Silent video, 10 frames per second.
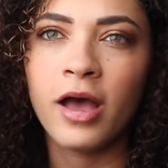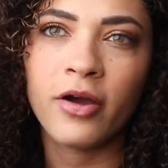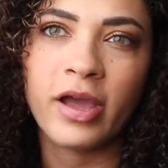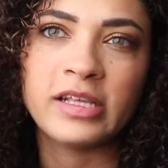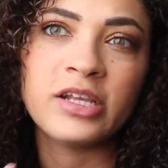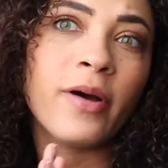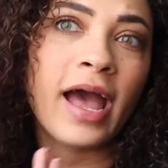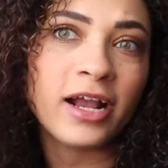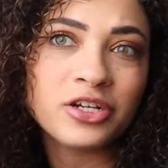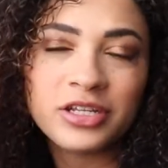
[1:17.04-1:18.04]
Okay, so
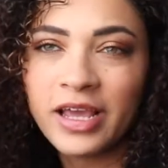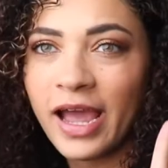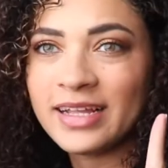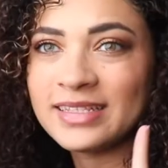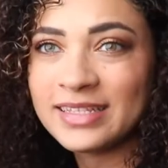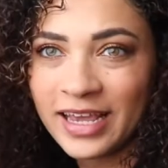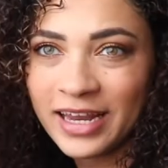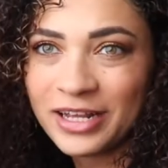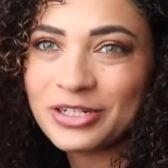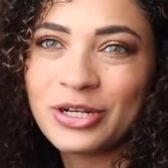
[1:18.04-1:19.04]
actually I
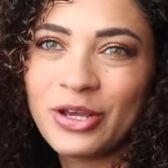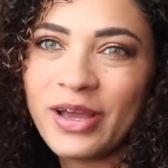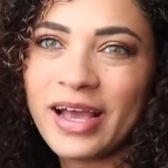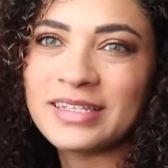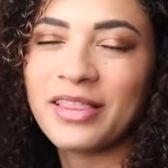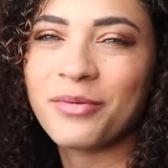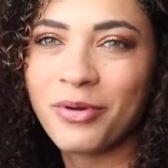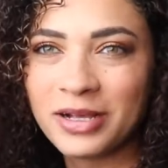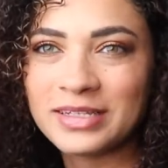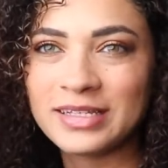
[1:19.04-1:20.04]
did show you guys the
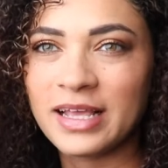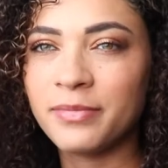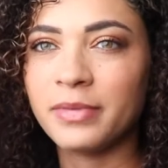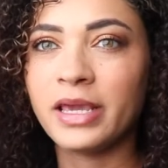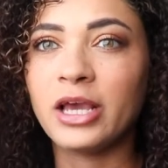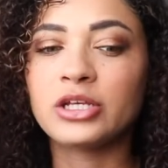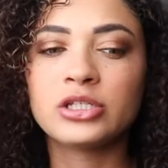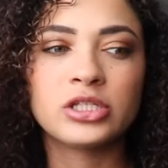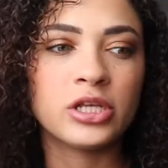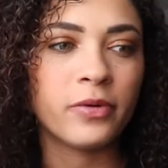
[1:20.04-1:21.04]
process in me
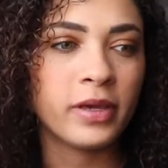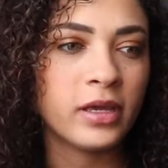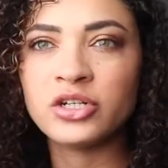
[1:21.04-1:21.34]
sewing.